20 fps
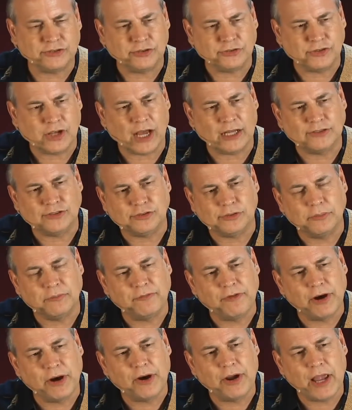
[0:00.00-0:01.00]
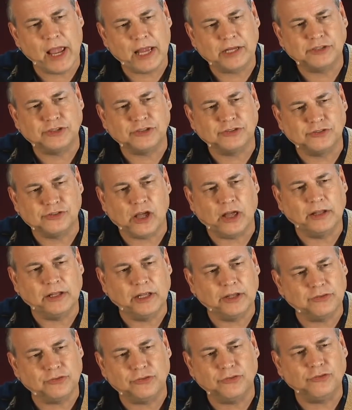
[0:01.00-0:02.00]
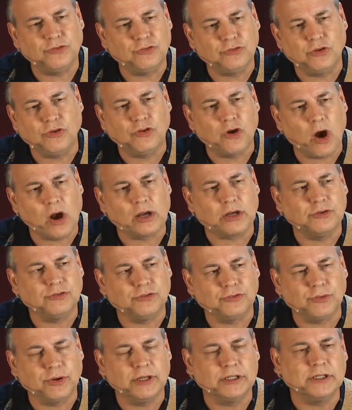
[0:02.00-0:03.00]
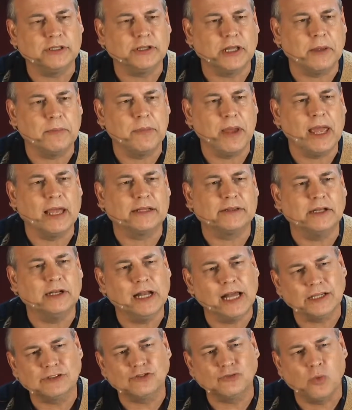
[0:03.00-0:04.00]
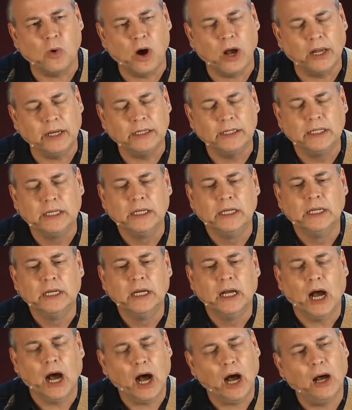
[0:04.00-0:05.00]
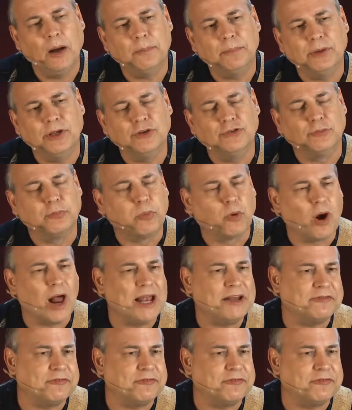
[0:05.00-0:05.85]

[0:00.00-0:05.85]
has got some variations on this. This is the darkest string that they make. The next one up is bright